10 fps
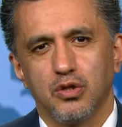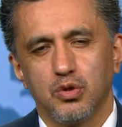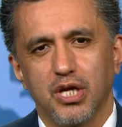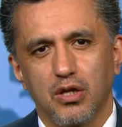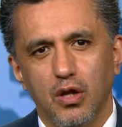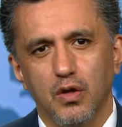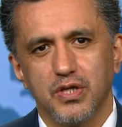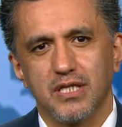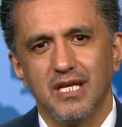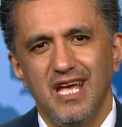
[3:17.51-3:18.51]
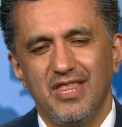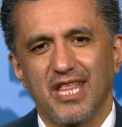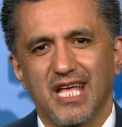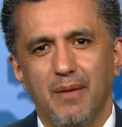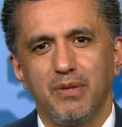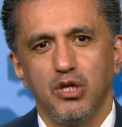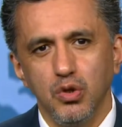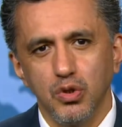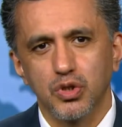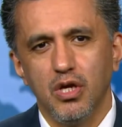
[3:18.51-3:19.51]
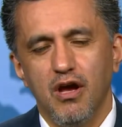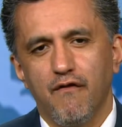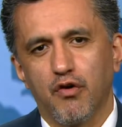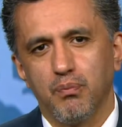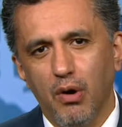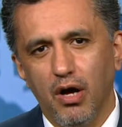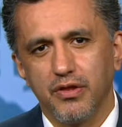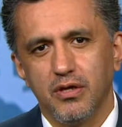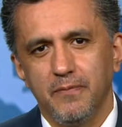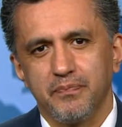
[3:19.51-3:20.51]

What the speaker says: to technologies that can be used for both